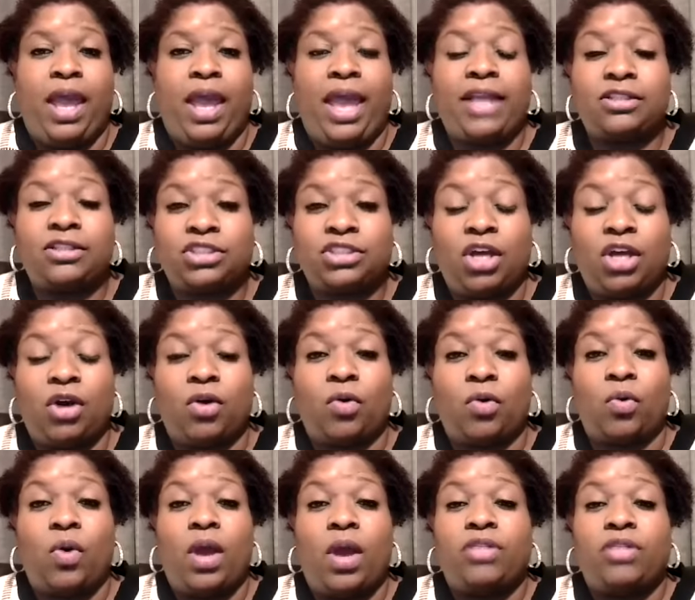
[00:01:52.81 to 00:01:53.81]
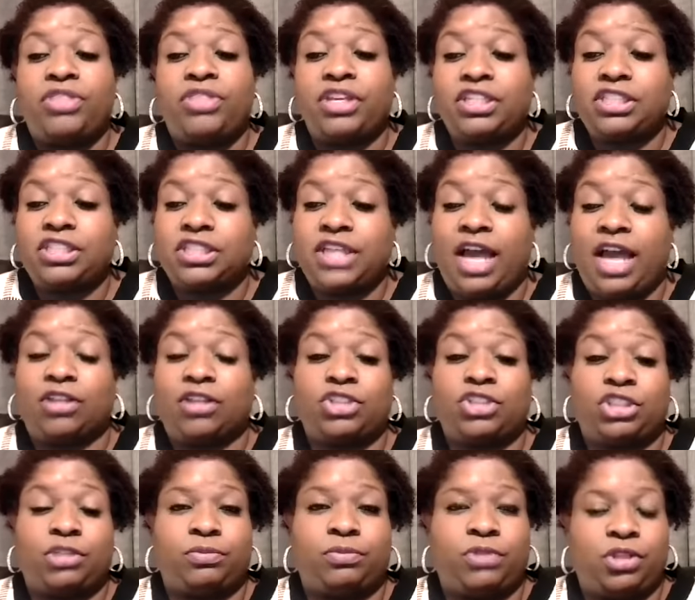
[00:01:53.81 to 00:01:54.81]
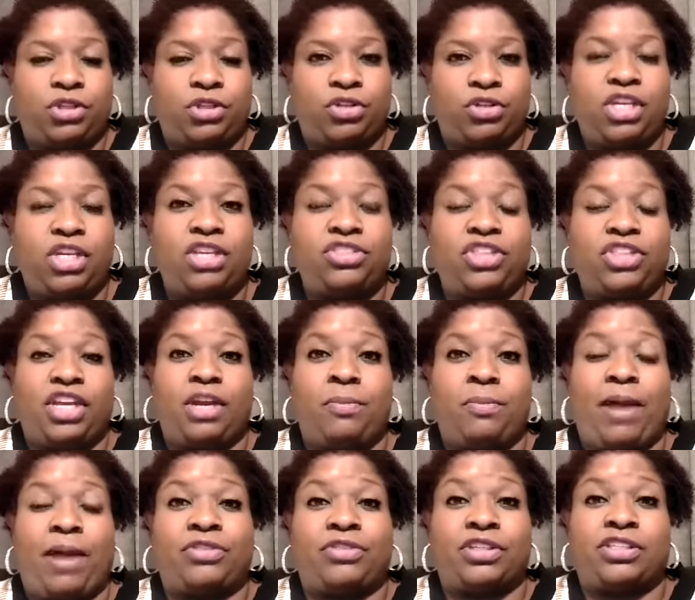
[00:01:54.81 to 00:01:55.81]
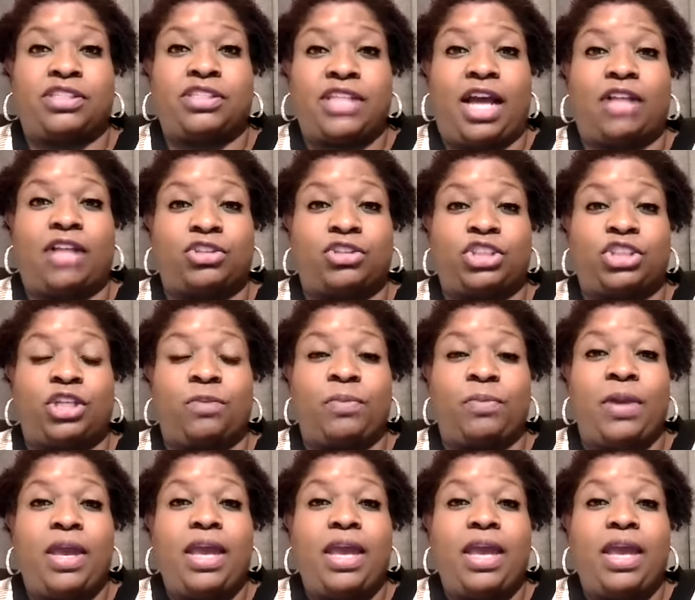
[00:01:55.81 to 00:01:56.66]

And so this scholarship, the unique thing about this scholarship